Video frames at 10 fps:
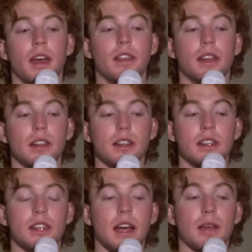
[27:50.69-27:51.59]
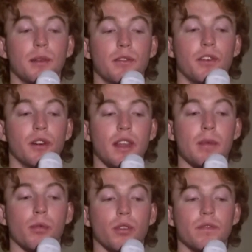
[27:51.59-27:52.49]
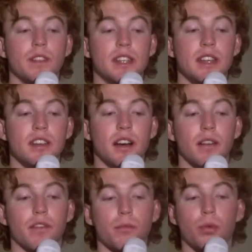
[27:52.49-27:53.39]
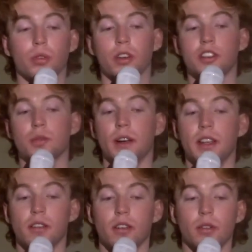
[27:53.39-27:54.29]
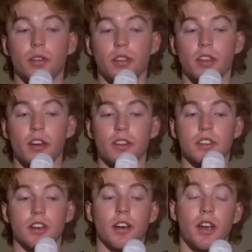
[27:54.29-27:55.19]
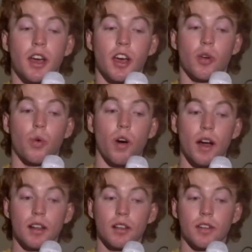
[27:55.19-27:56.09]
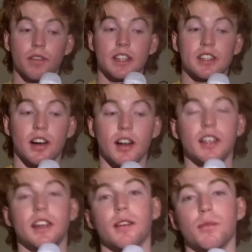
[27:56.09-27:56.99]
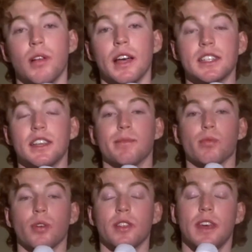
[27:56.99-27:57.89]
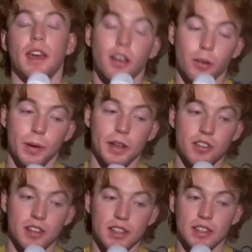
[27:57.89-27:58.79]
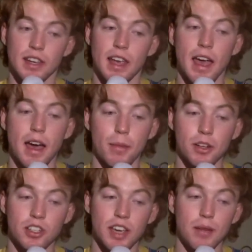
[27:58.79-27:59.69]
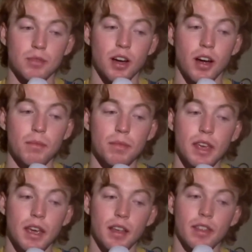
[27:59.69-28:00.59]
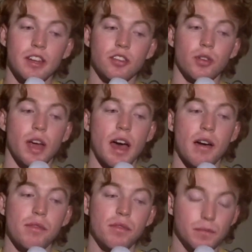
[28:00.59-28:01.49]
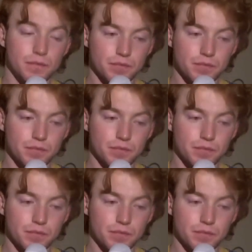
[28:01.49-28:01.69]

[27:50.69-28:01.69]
And then in attacking midfielder, they brought in Vitinha from Porto, 20-year-old on loan. So quite a lot of exciting young players they've brought in there. It will be interesting to see how much game time they do have.